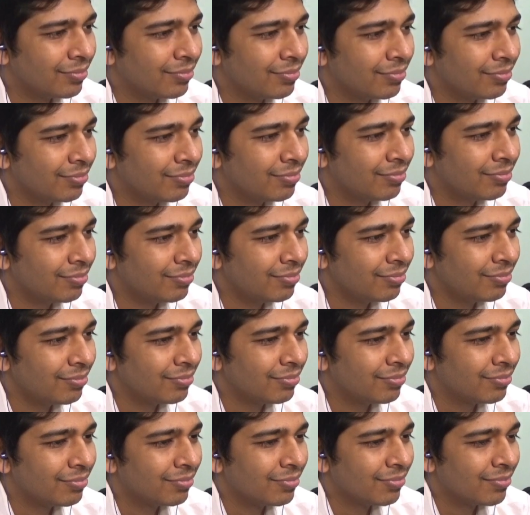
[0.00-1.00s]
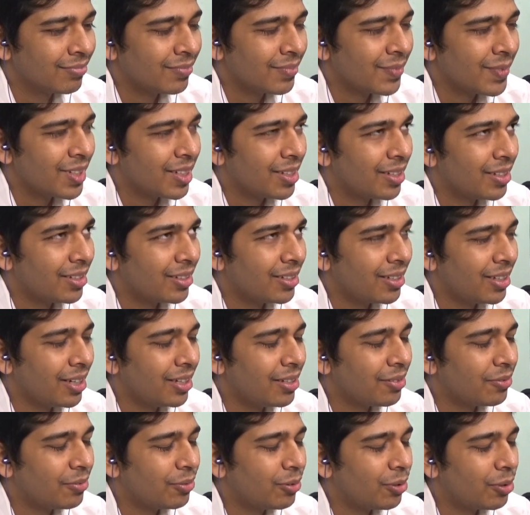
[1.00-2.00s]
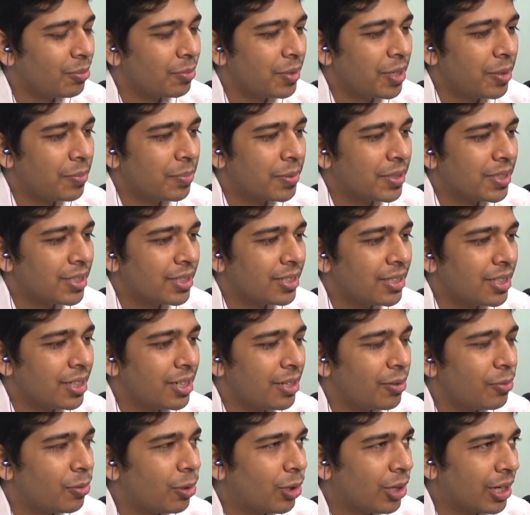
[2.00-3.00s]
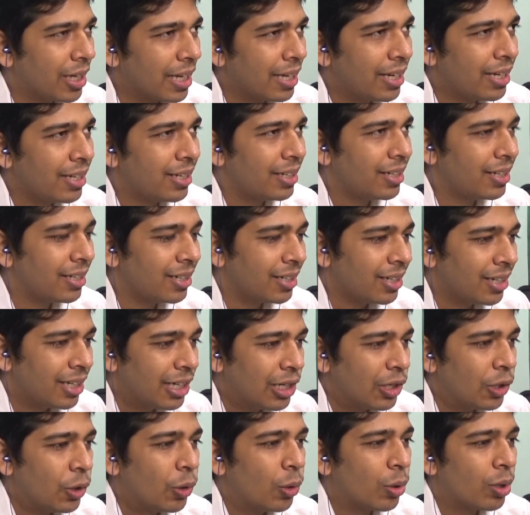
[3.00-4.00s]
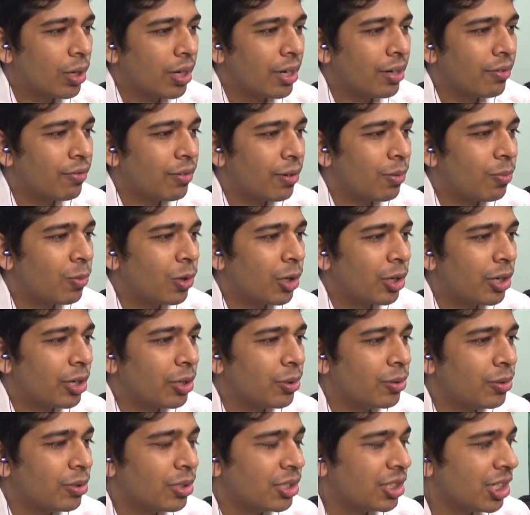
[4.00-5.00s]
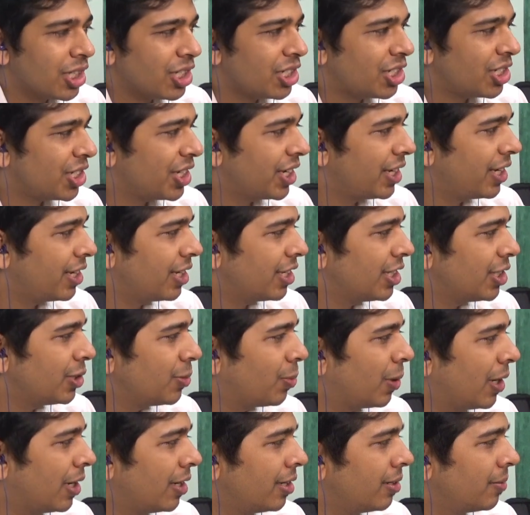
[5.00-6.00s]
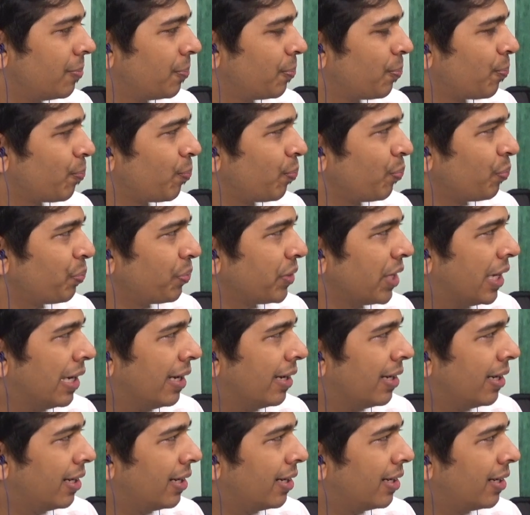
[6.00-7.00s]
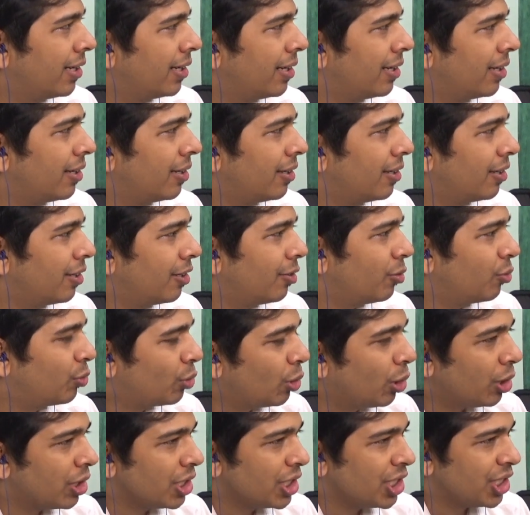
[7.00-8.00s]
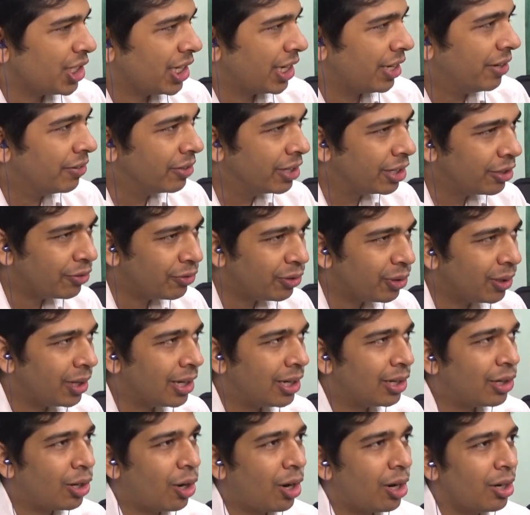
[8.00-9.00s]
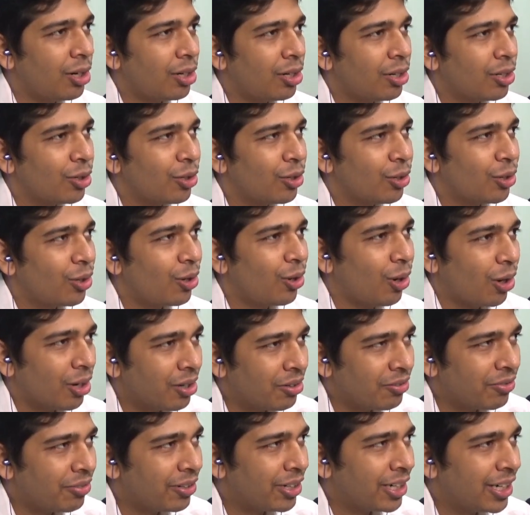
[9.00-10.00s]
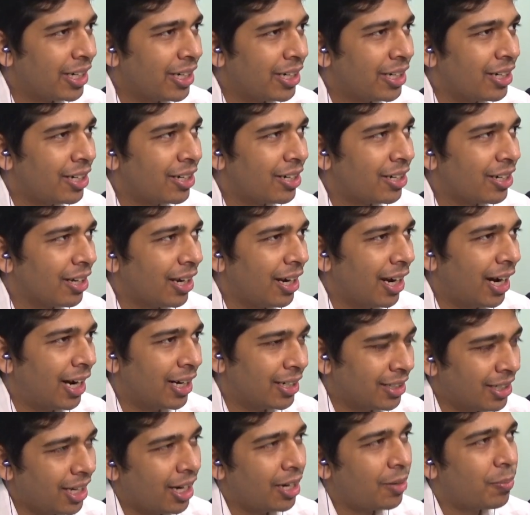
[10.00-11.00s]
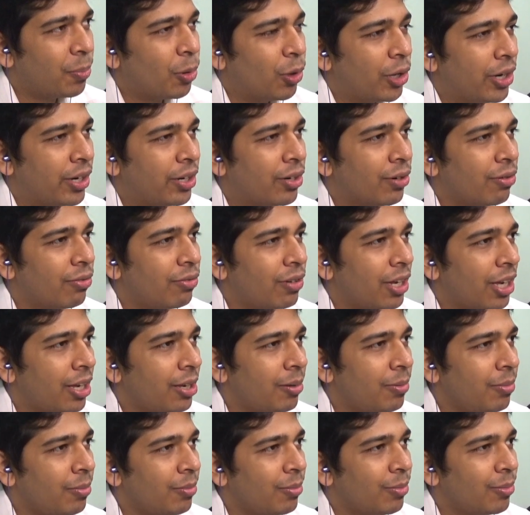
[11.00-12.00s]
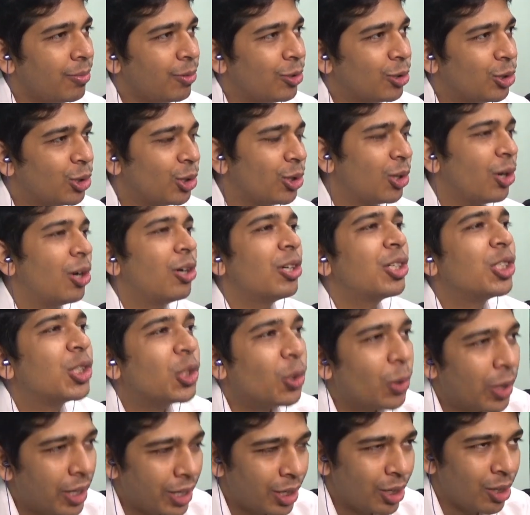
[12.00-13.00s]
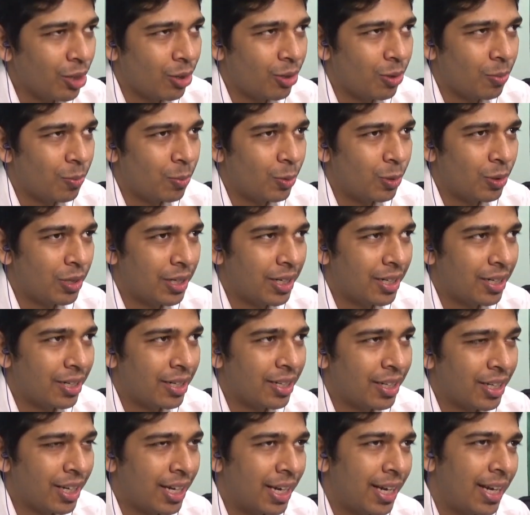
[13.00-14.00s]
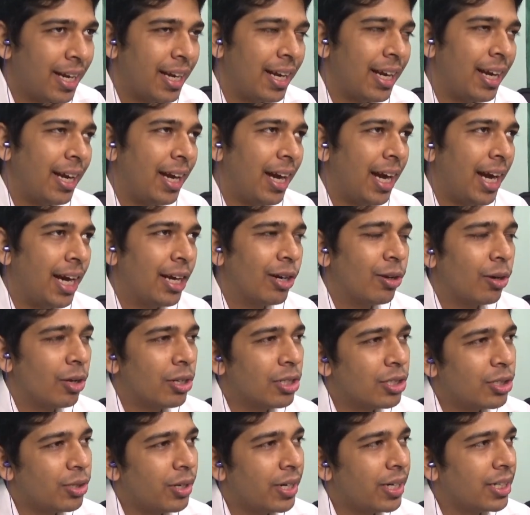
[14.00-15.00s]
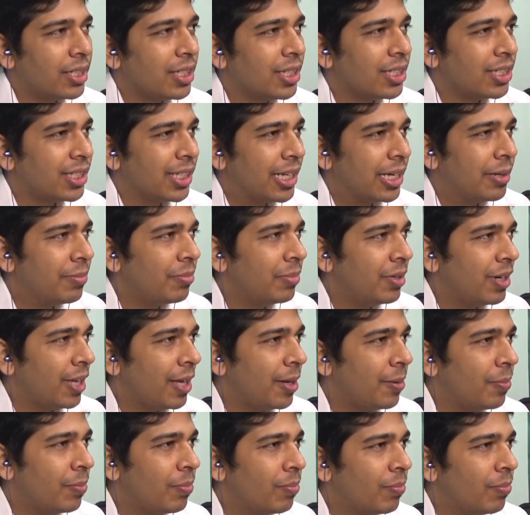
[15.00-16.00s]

Mm-hmm. Yeah, for me personally, what I noted from what you just shared is one, of course, even if you are not confident at that point of time, you should not show it to your opponent. And also at the same time,